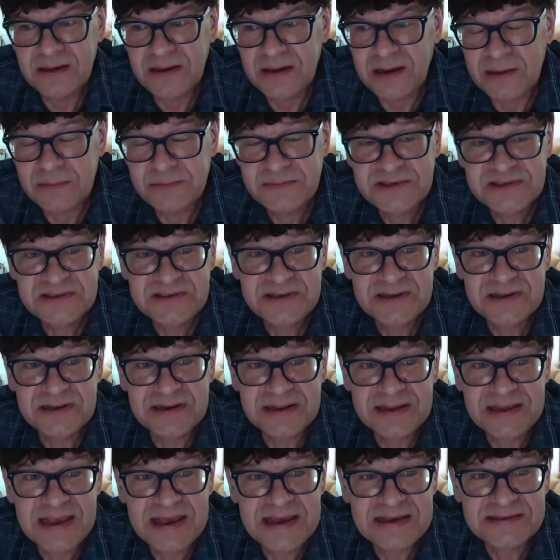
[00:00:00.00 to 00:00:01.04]
I'm just
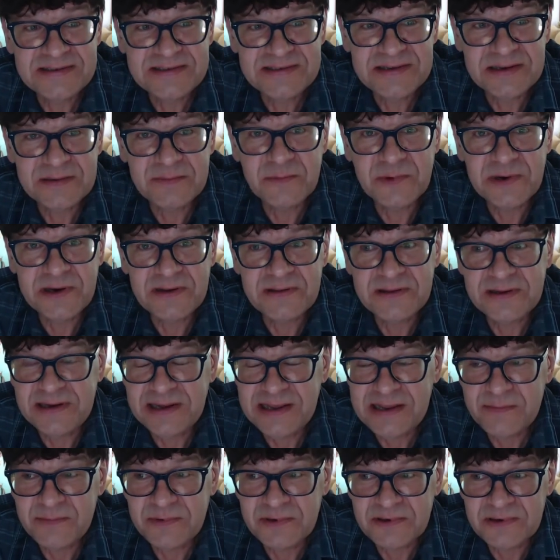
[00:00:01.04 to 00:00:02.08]
going to guess somewhere in the
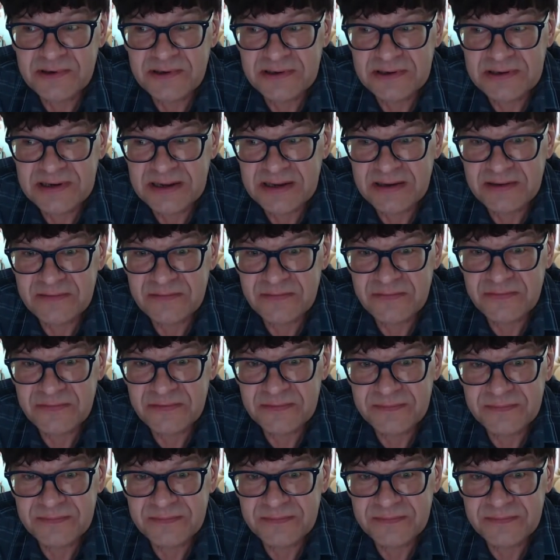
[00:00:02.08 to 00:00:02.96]
neighborhood of,